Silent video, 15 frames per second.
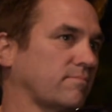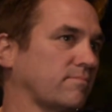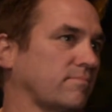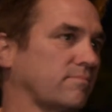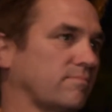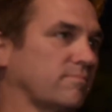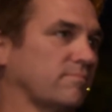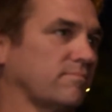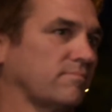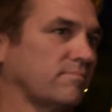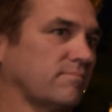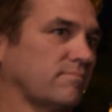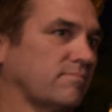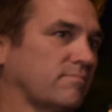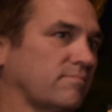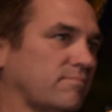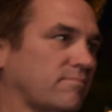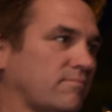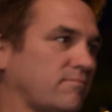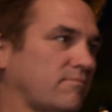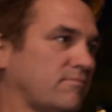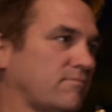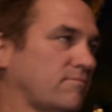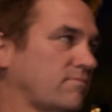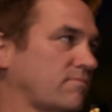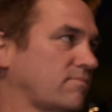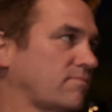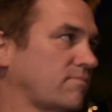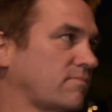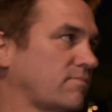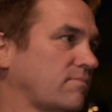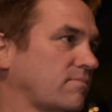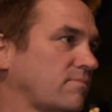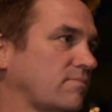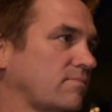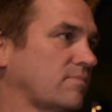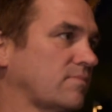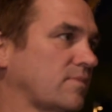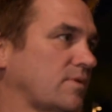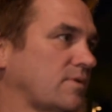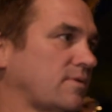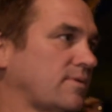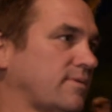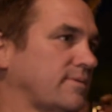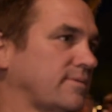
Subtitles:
The person shown says nothing.